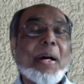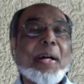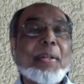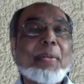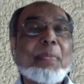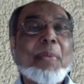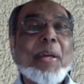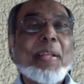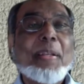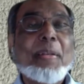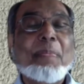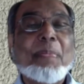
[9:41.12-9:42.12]
I
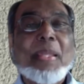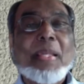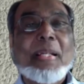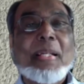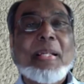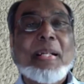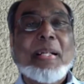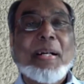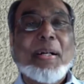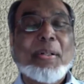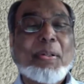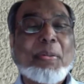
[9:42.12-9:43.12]
remain
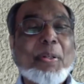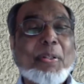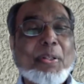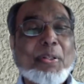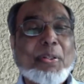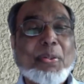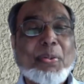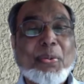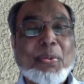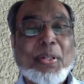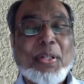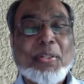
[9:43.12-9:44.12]
committed
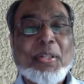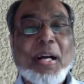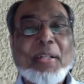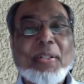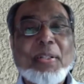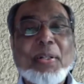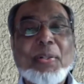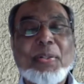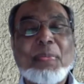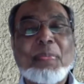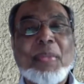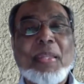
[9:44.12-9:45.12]
to his ideals
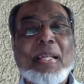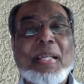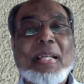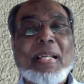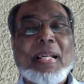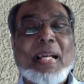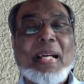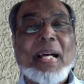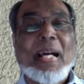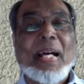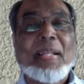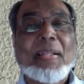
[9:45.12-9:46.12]

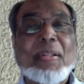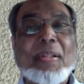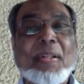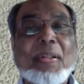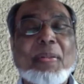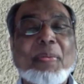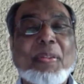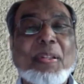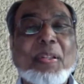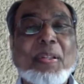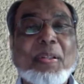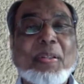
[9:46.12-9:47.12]
and
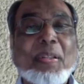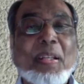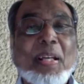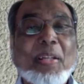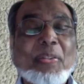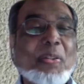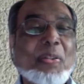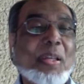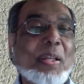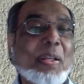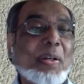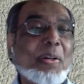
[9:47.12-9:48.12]
the lessons
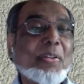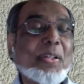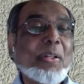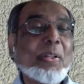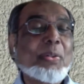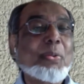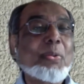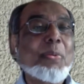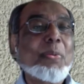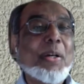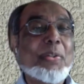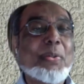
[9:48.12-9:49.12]
I learned through
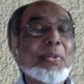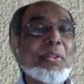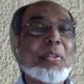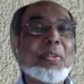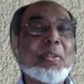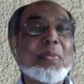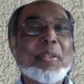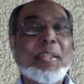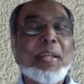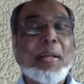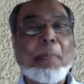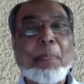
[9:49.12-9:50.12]
my association with
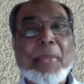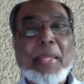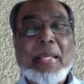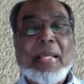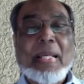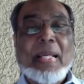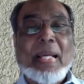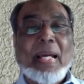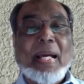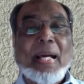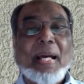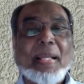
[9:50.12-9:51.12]
him.
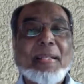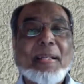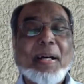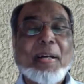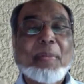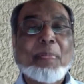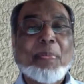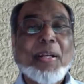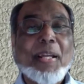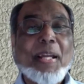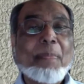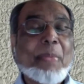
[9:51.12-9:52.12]
And I
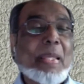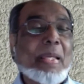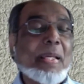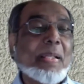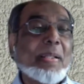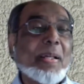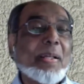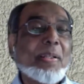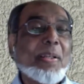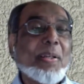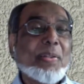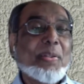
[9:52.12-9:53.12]
pray that
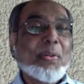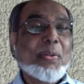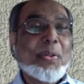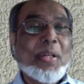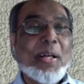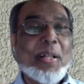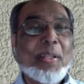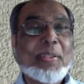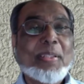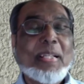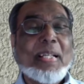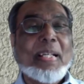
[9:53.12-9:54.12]
he is in good health,
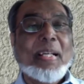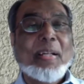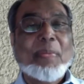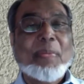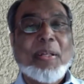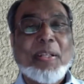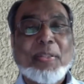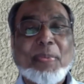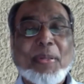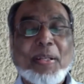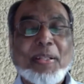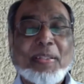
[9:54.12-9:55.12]
and may Allah
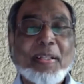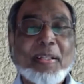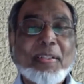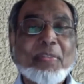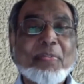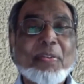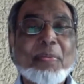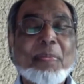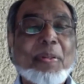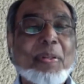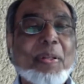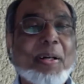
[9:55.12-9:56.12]
subhanahu wa ta'ala give
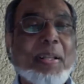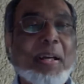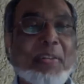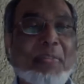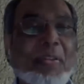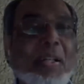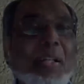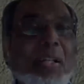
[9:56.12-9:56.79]
him long life.